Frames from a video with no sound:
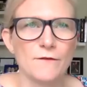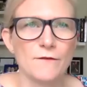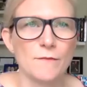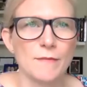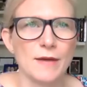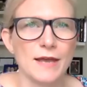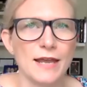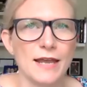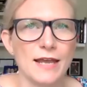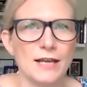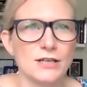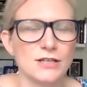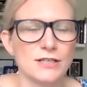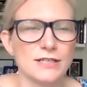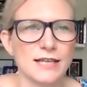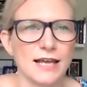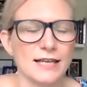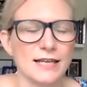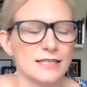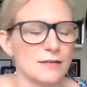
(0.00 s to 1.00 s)
me, it
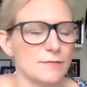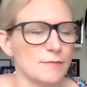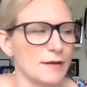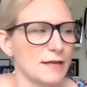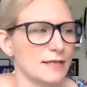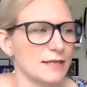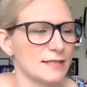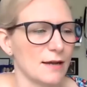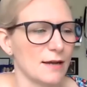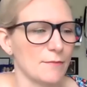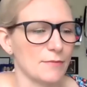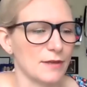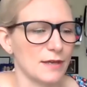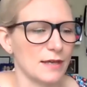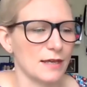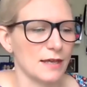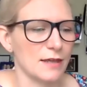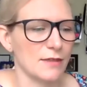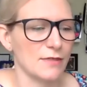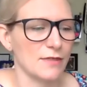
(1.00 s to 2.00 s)
just has to be
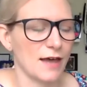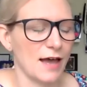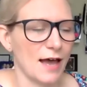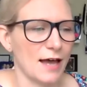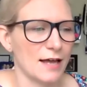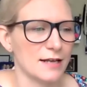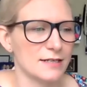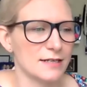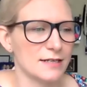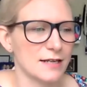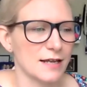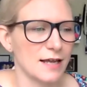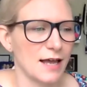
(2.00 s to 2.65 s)
something that,